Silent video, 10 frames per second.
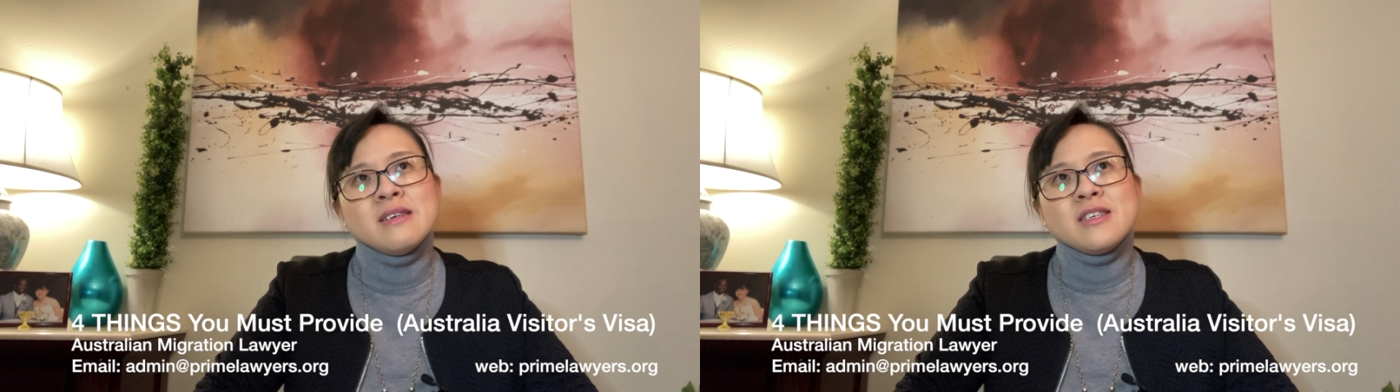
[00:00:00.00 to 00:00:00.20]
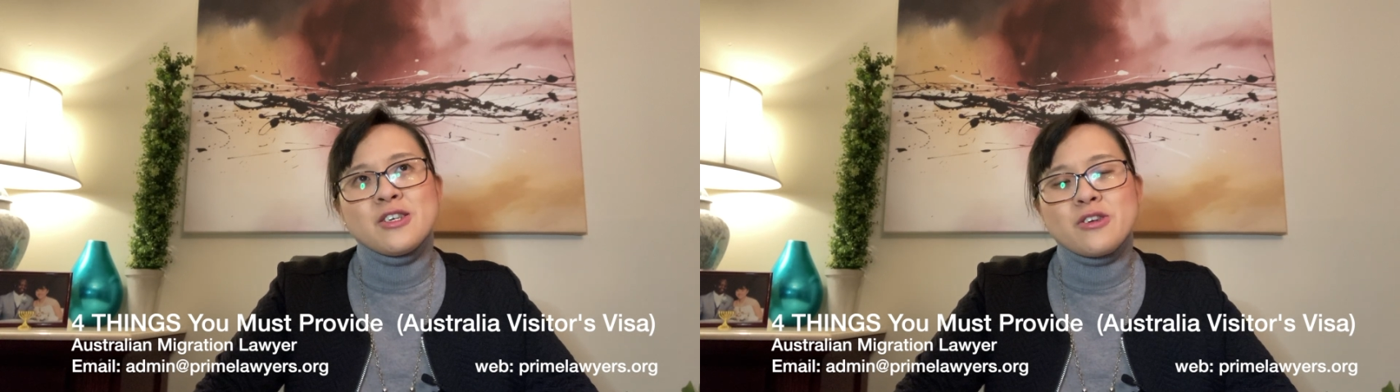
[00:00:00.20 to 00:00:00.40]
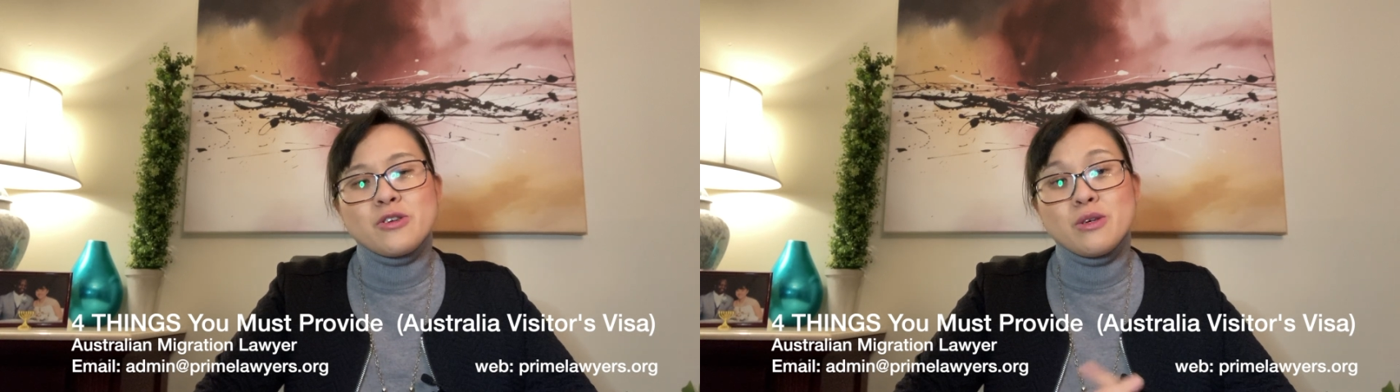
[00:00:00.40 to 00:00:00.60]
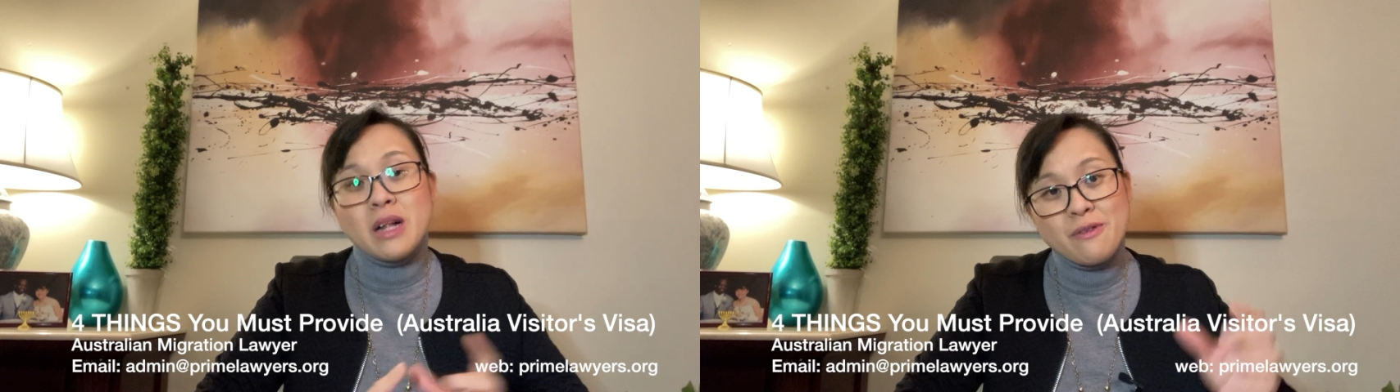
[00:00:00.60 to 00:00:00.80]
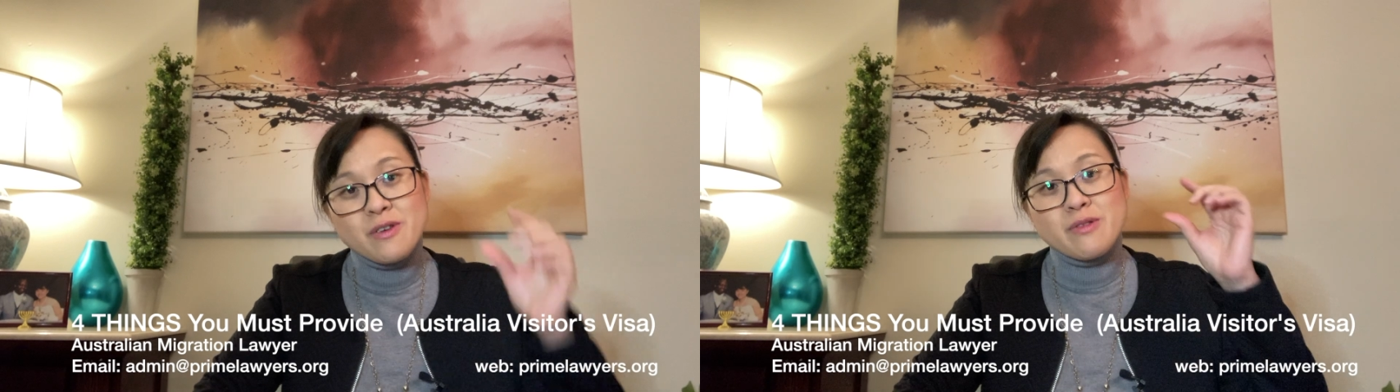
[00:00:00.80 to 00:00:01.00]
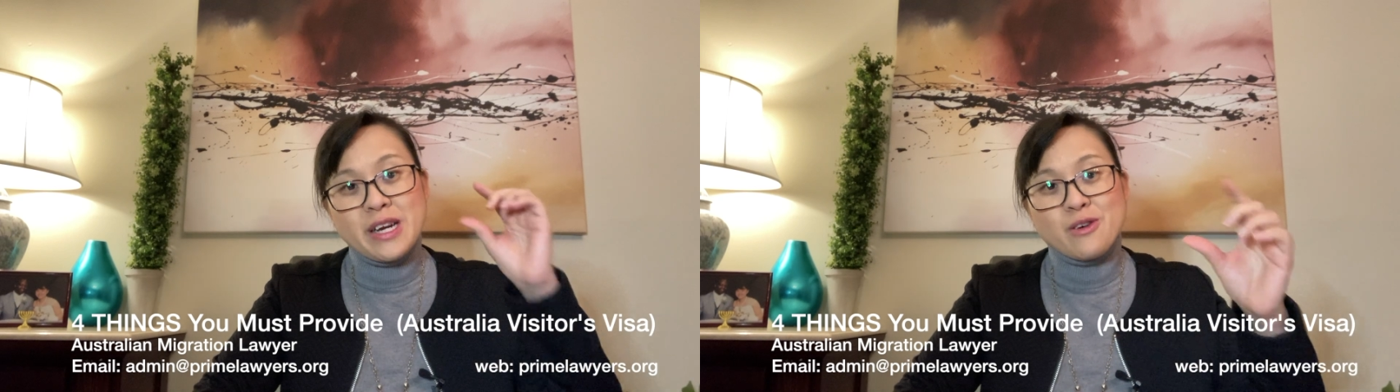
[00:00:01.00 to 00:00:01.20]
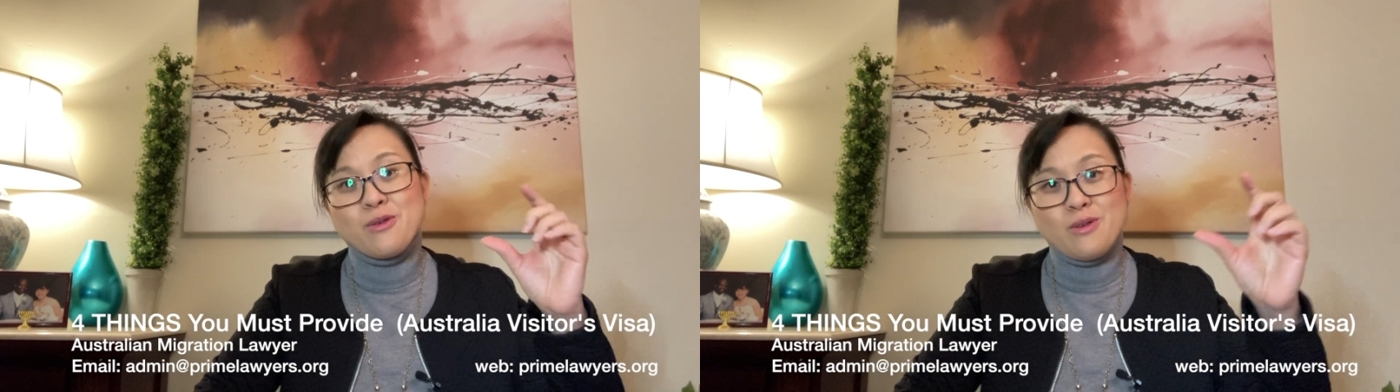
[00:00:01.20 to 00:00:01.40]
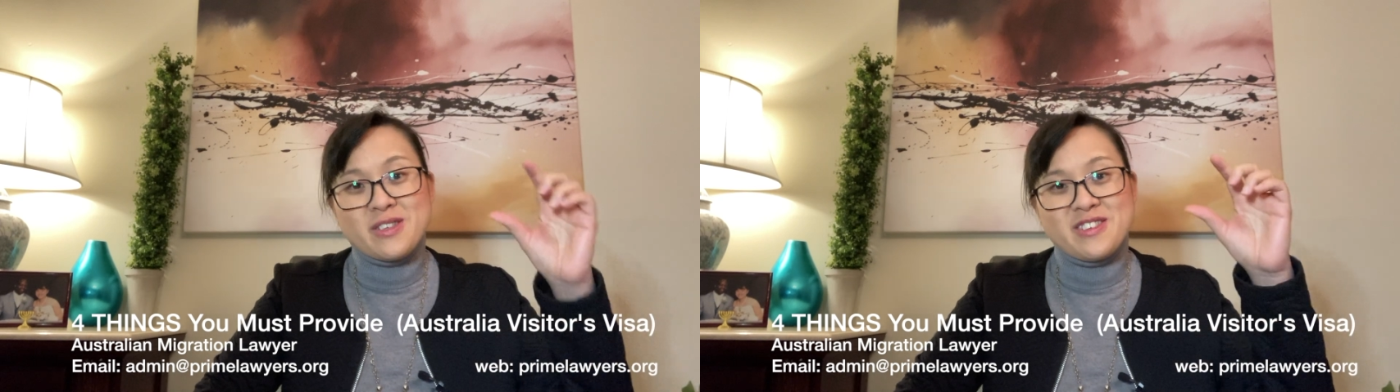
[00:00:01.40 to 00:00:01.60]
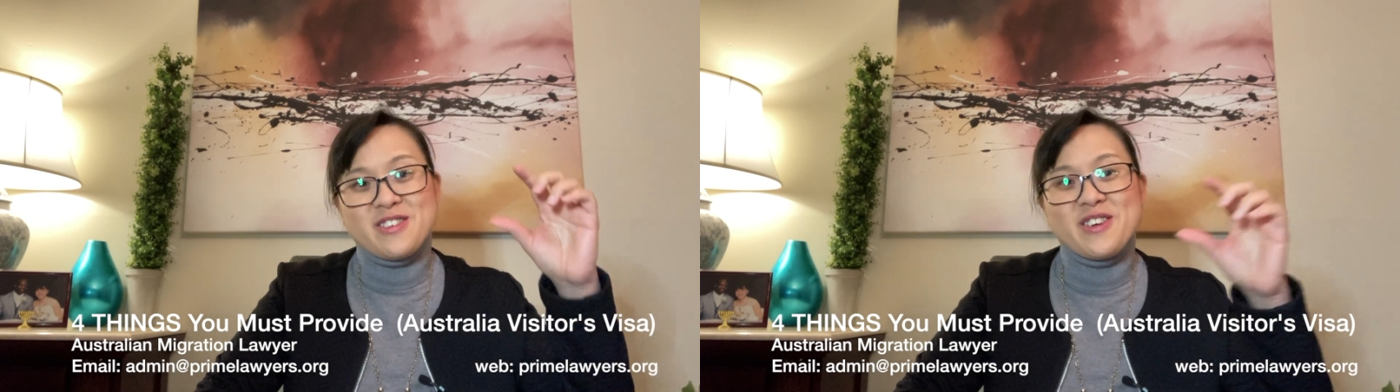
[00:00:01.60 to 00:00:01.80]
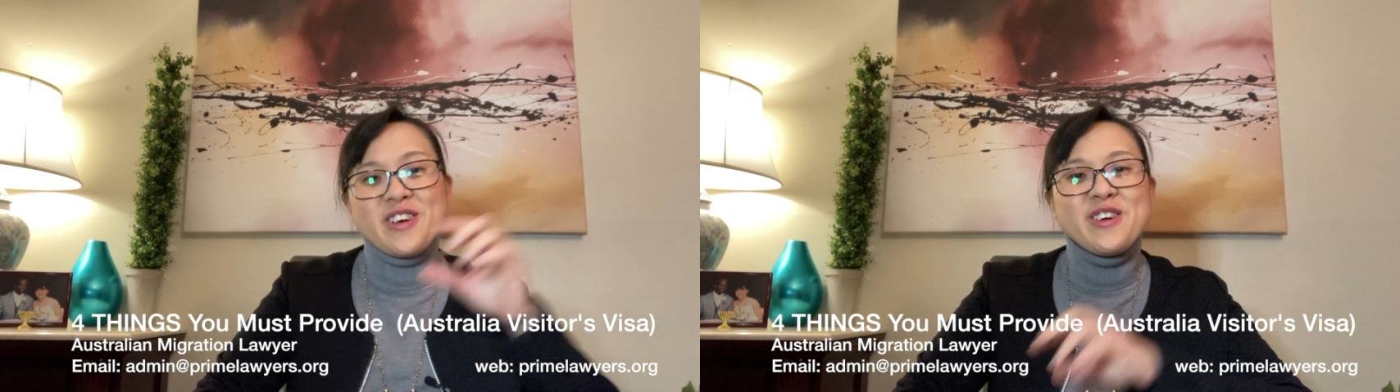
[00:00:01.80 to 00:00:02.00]
you have a record
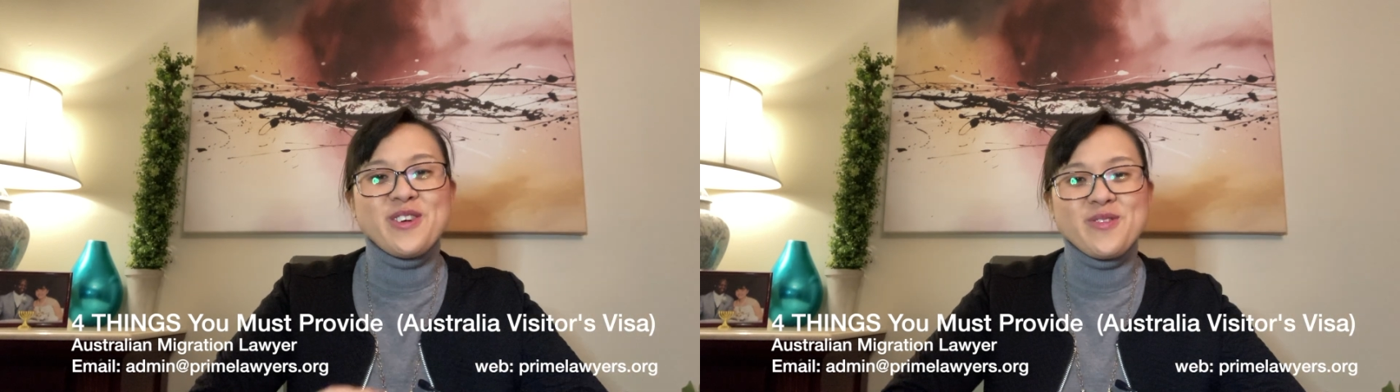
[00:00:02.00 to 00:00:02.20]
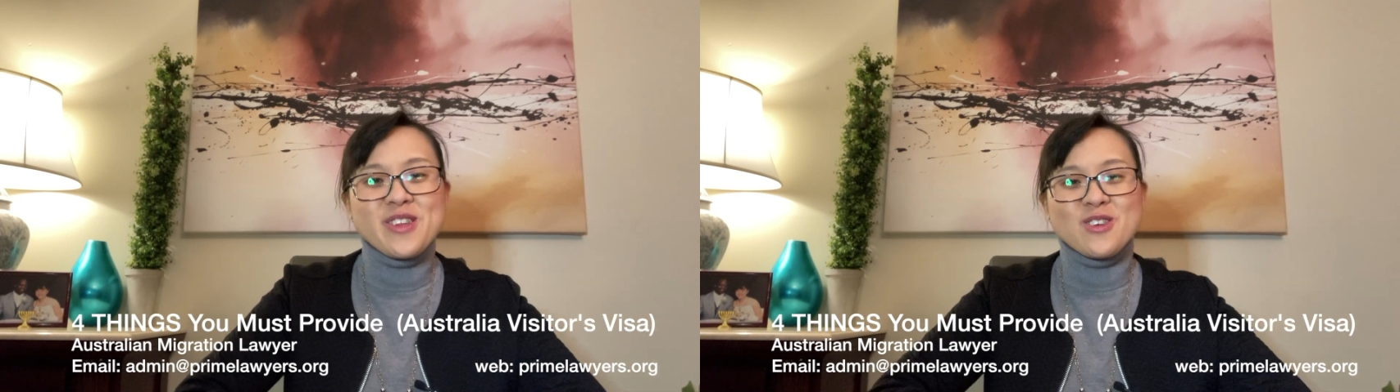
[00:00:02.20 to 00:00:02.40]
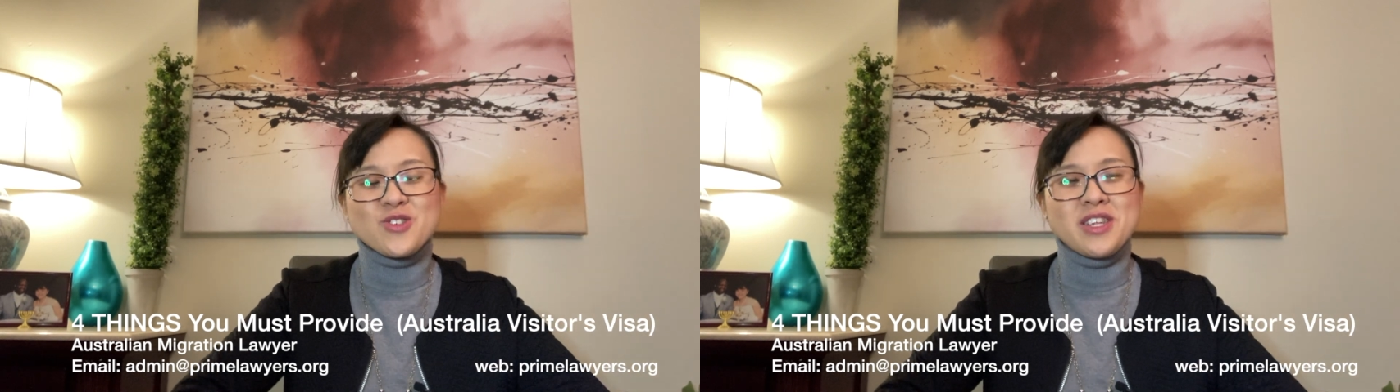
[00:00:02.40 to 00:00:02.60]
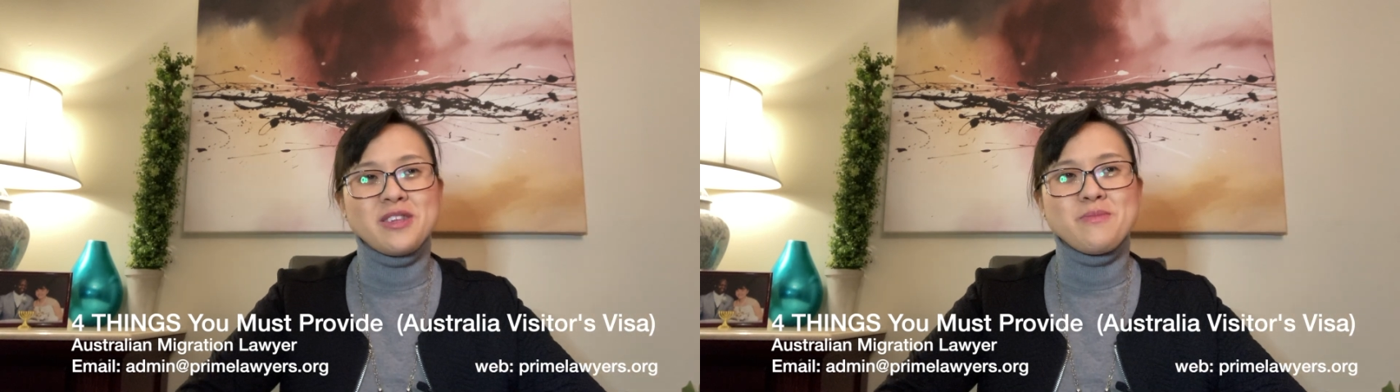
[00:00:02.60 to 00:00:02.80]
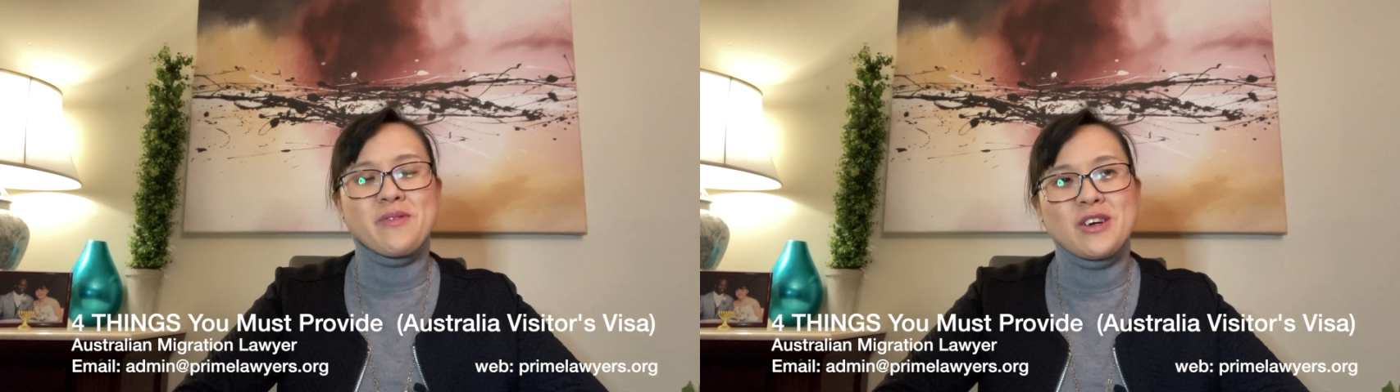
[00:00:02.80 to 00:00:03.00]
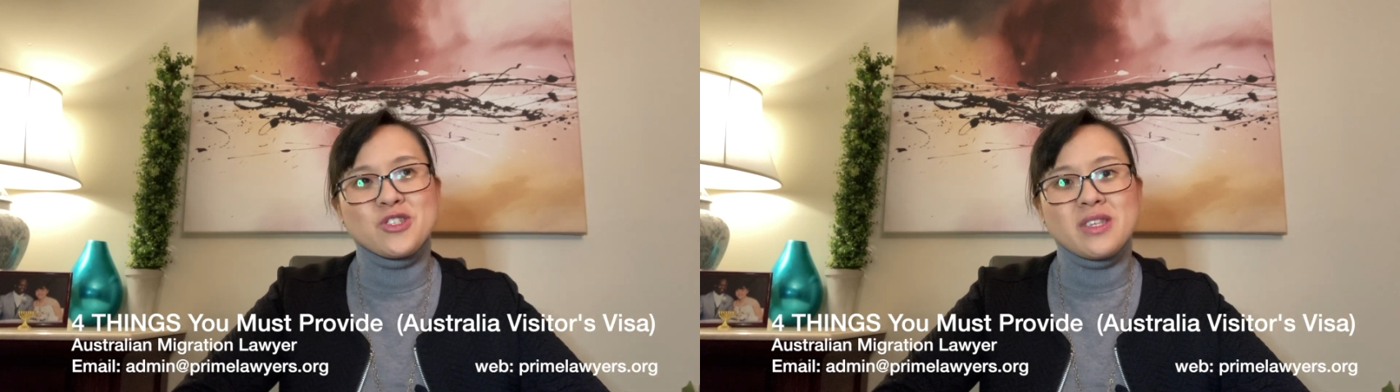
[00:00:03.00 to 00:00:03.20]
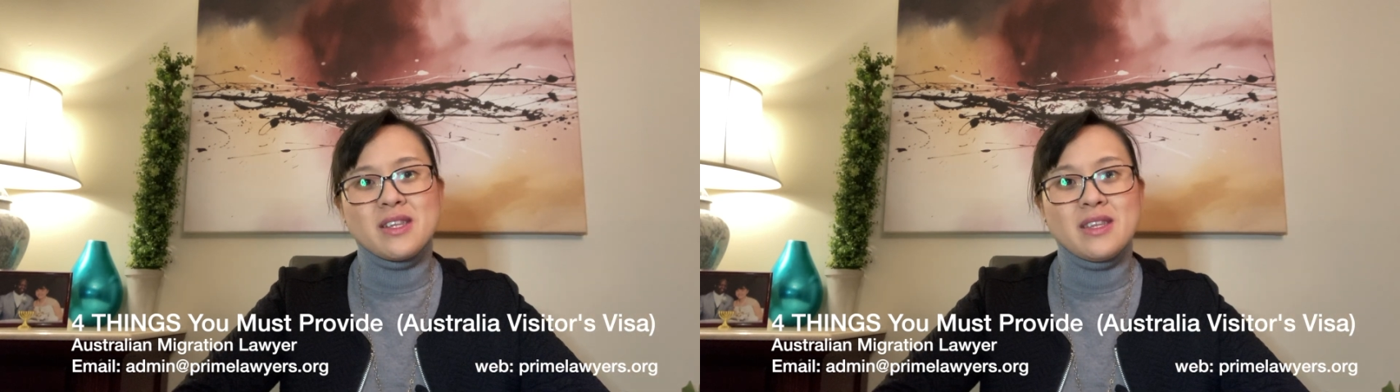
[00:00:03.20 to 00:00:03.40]
with Australian immigration that